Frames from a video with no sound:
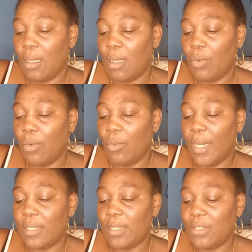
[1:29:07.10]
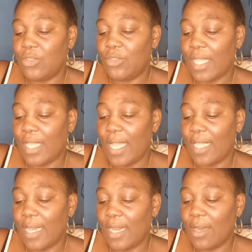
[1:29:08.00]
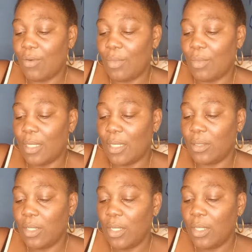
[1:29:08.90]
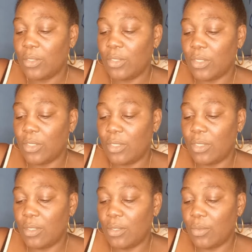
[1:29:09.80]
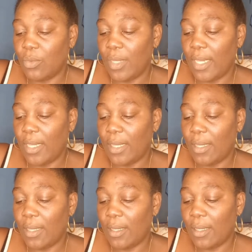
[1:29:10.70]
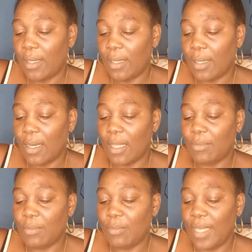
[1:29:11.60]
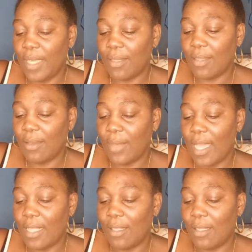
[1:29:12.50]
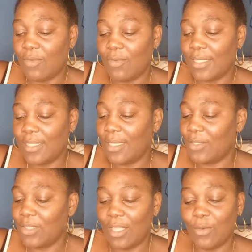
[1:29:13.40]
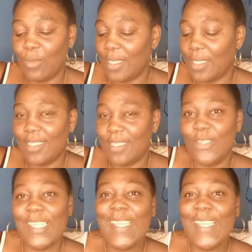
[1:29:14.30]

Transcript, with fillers: woman sitting. I like a woman just the way God make them. I love a natural woman sitting.